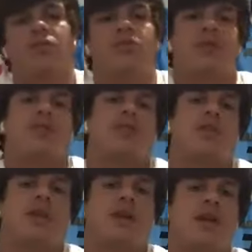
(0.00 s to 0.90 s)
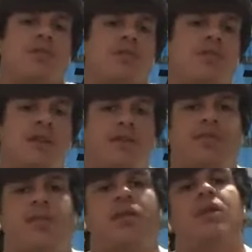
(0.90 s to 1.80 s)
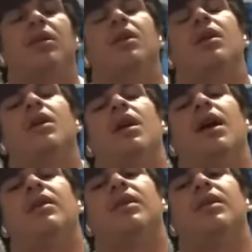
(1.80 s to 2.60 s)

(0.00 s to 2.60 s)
schools I was looking at was Tiffin, and